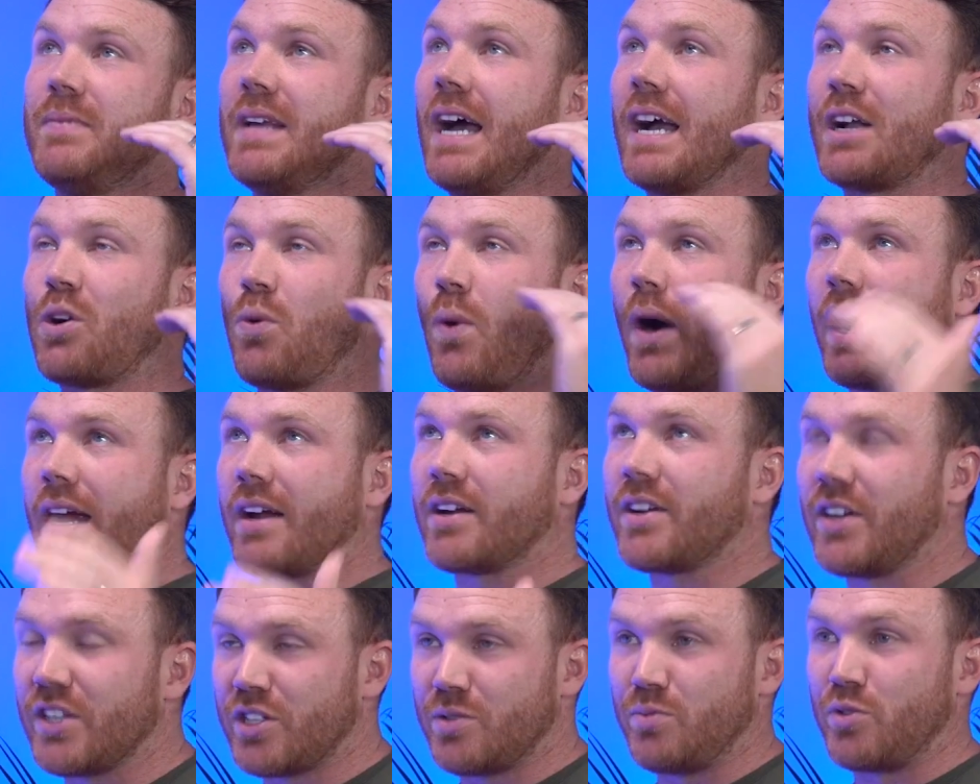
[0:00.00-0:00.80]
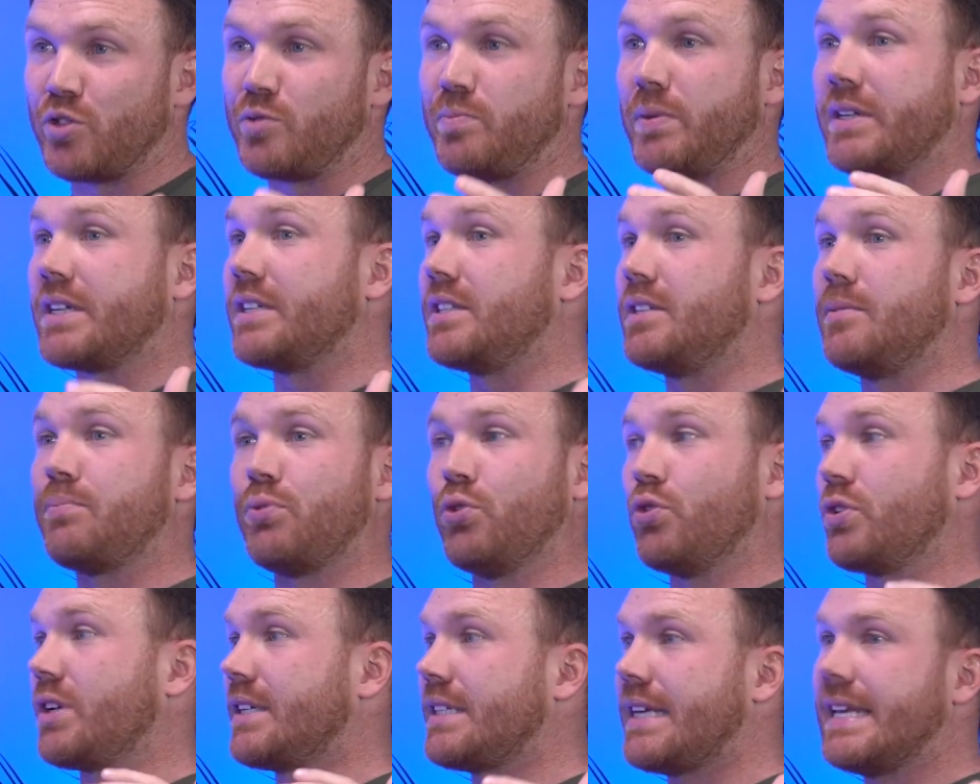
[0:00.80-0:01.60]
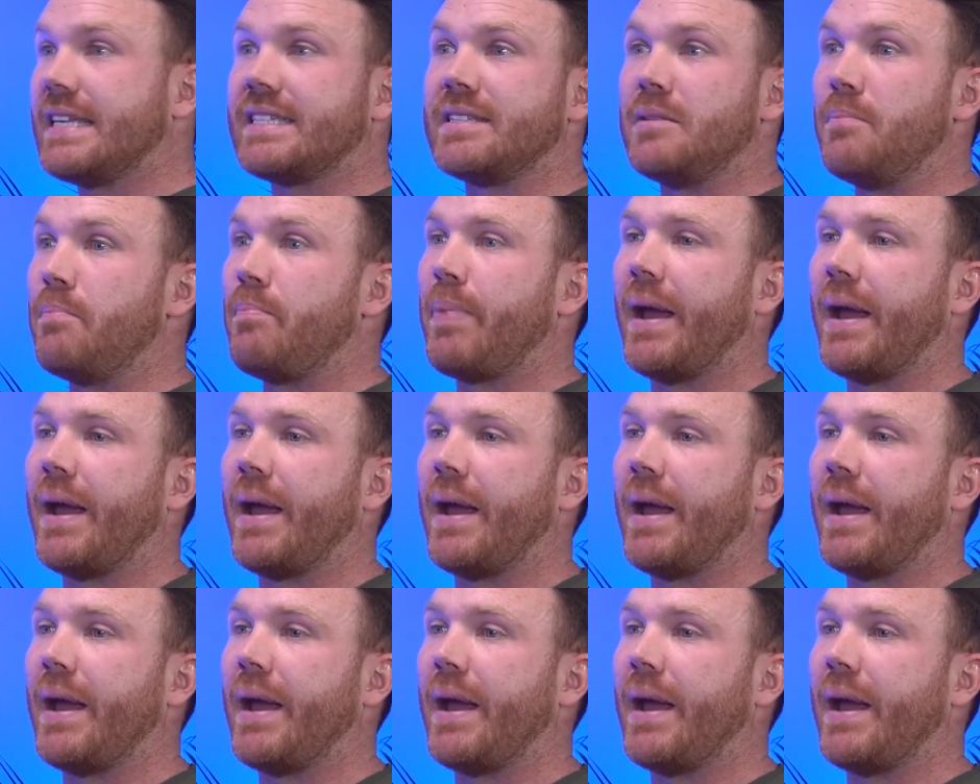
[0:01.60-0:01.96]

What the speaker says: acquired customers because the product isn't